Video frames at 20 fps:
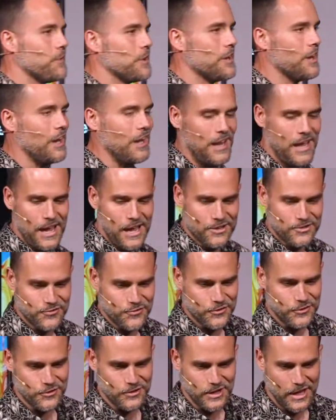what God has
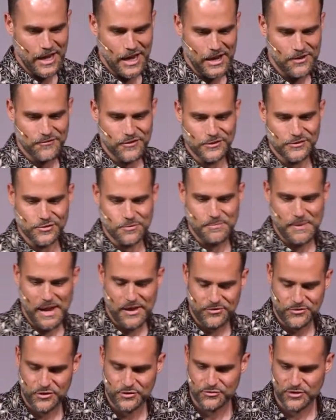for your life? And so,
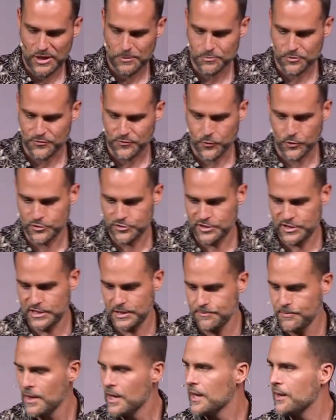Matthew chapter
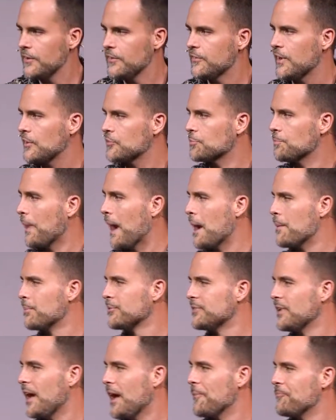14, you've got your
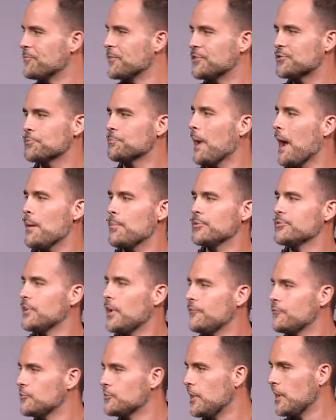Bibles out, get your Bibles
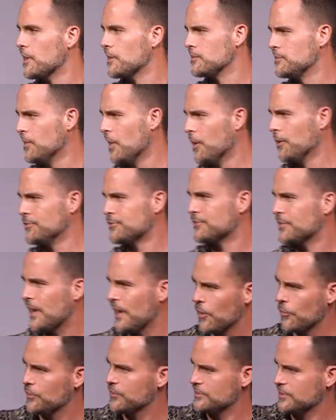up. You're taking notes. I
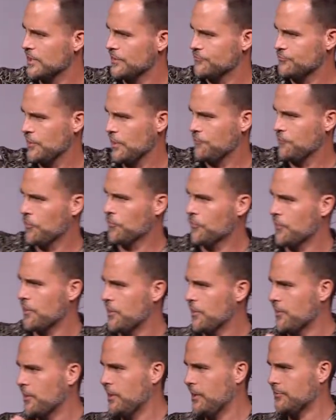always love Jeff over
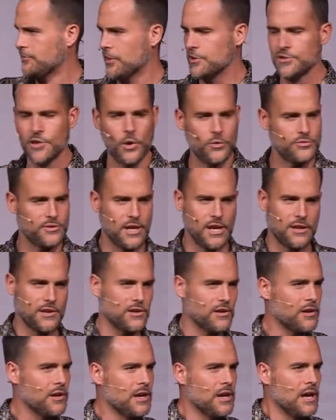here. He's a note
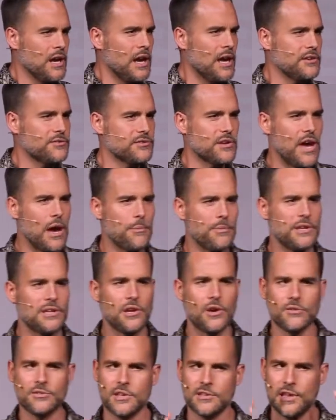taker. And so, how many
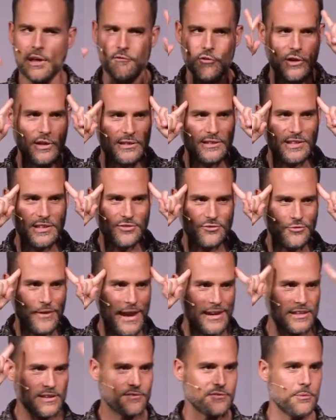know the devil get
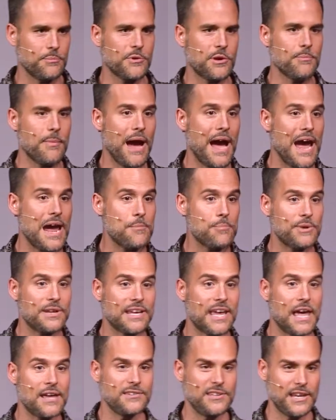distracted from your mind, but he
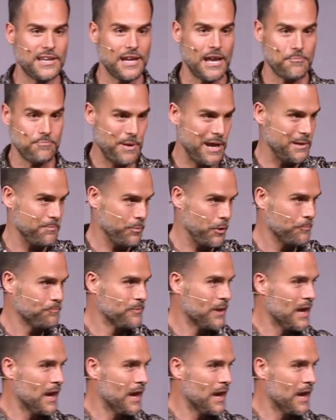can't take it off paper